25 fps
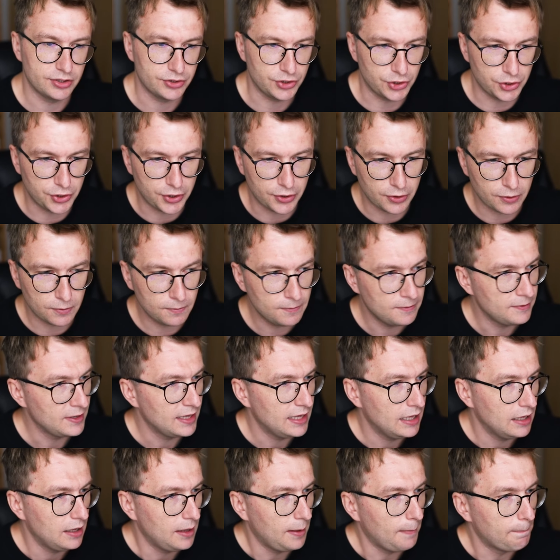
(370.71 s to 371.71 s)
you know,
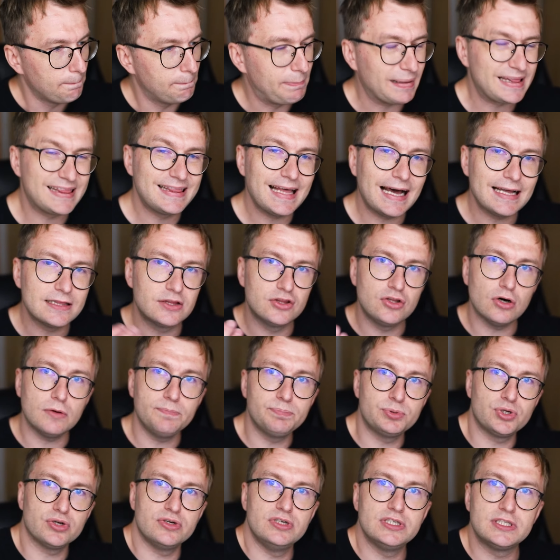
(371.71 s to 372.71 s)
but the
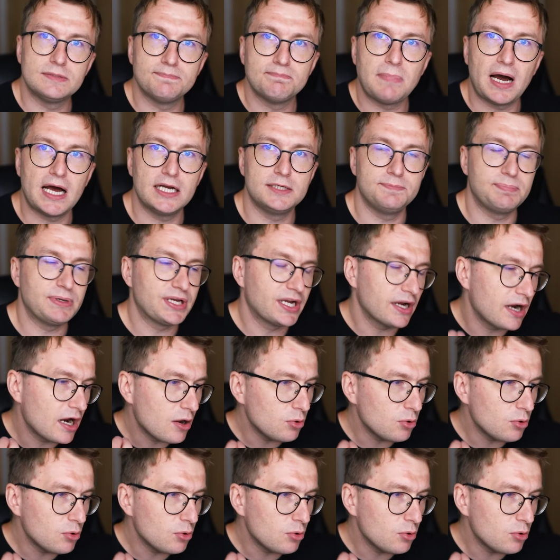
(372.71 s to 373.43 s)
adoption is much bigger.